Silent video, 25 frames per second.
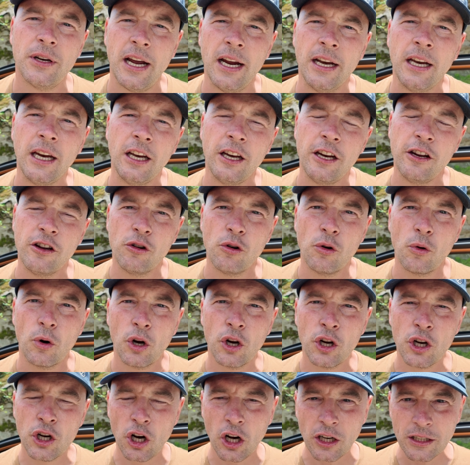any new
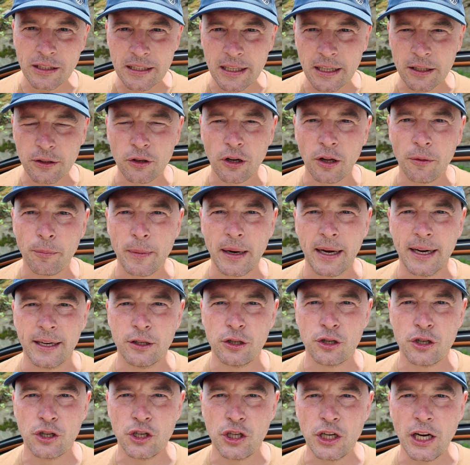content on my
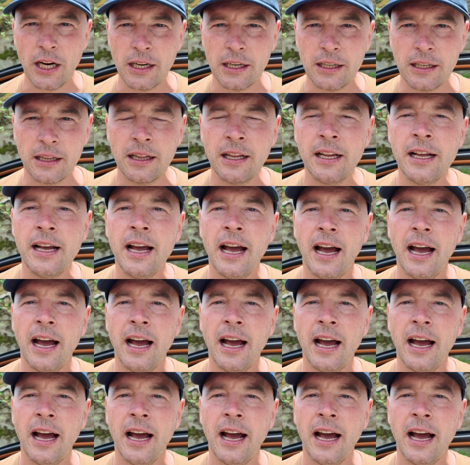channel.